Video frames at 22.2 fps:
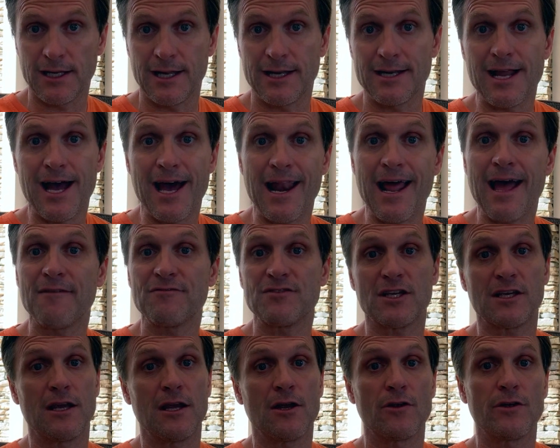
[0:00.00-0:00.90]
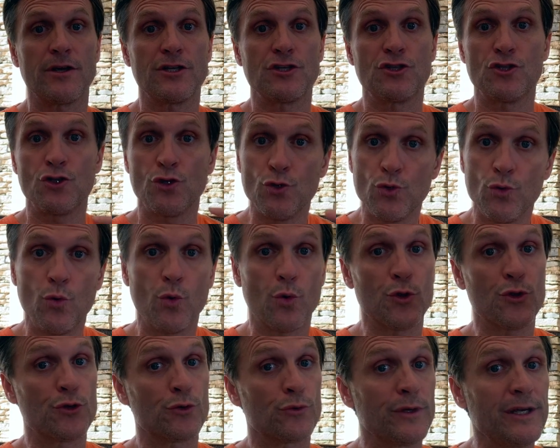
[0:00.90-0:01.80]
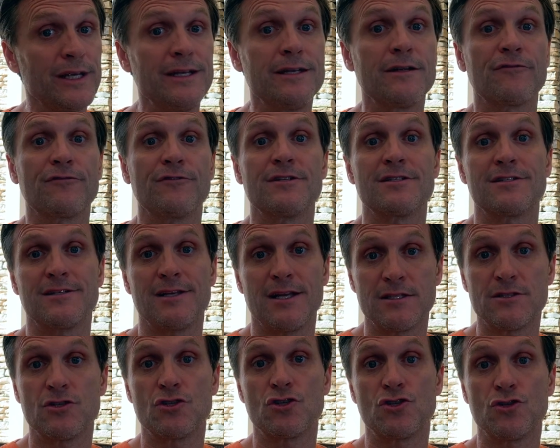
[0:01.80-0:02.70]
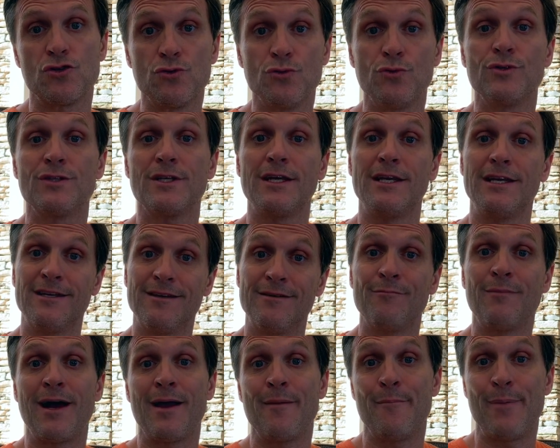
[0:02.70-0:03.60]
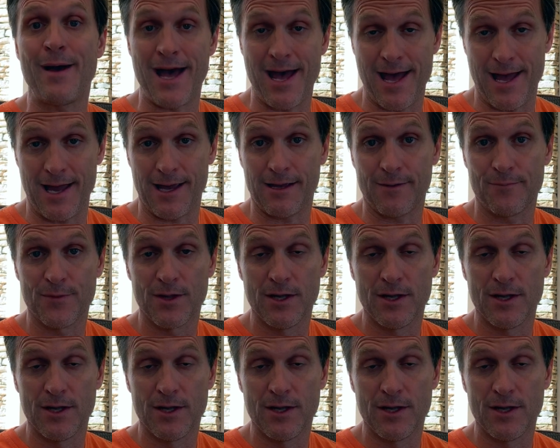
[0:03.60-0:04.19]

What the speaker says: and not have to carry 2 or 3 different sets of shoes in my bag.